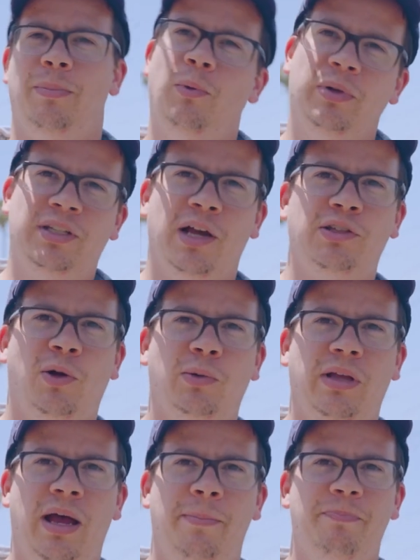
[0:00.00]
But what does
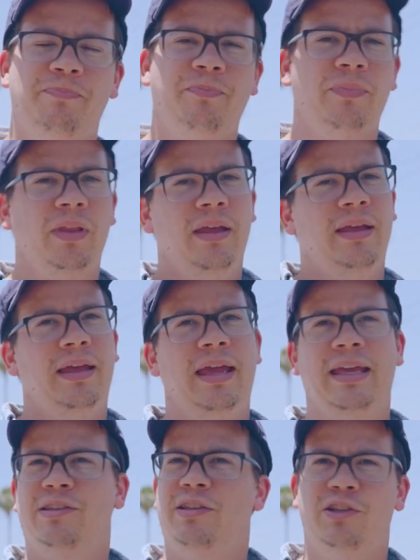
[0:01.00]
hold up
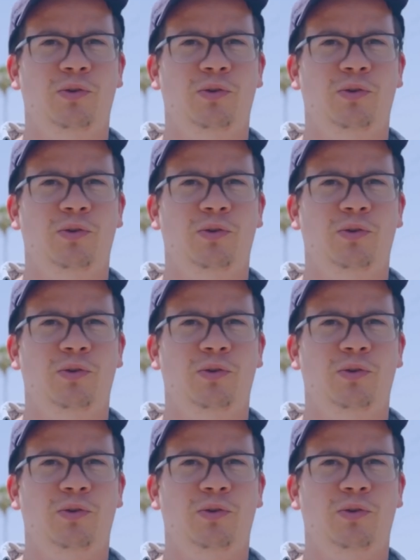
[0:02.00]
is the